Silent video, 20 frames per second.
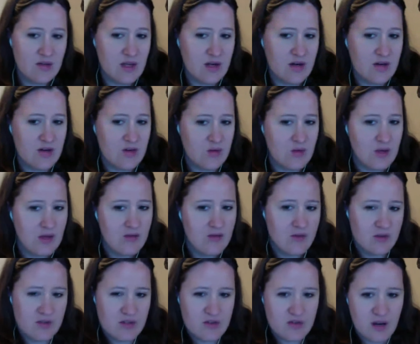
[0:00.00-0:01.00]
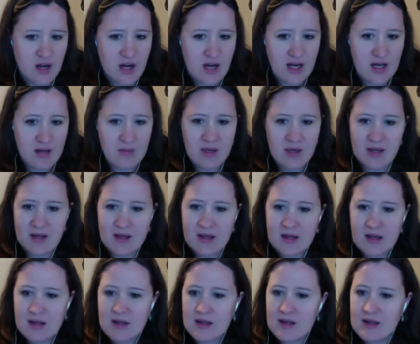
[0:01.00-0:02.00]
you know that are doing it for yep. trade. I
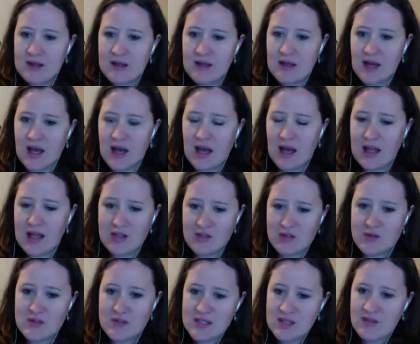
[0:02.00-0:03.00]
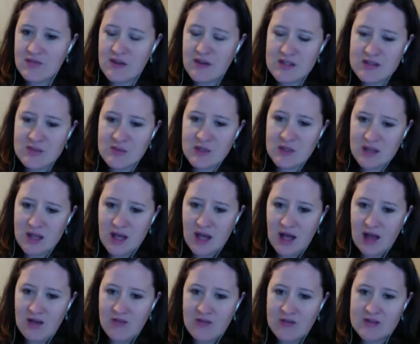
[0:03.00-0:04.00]
mean I, do see Facebook
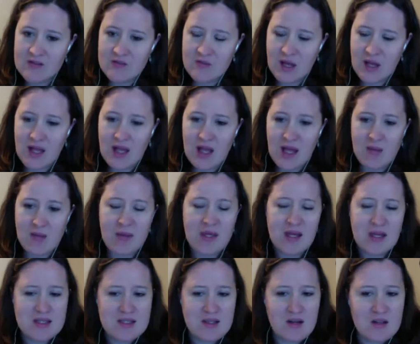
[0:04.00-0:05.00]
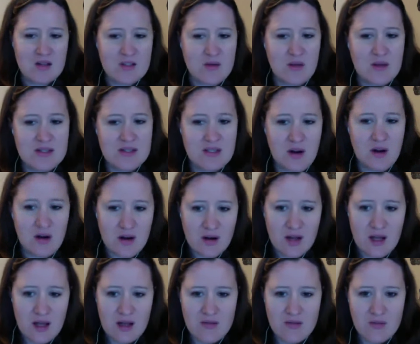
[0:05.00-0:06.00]
Live as because it also has the
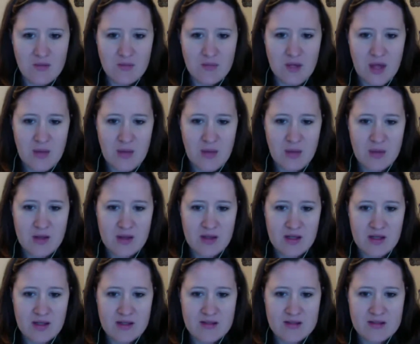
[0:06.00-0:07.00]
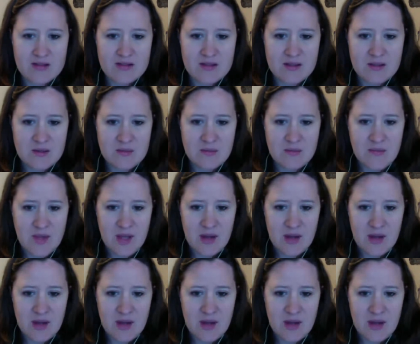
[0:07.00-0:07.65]
archive capabilities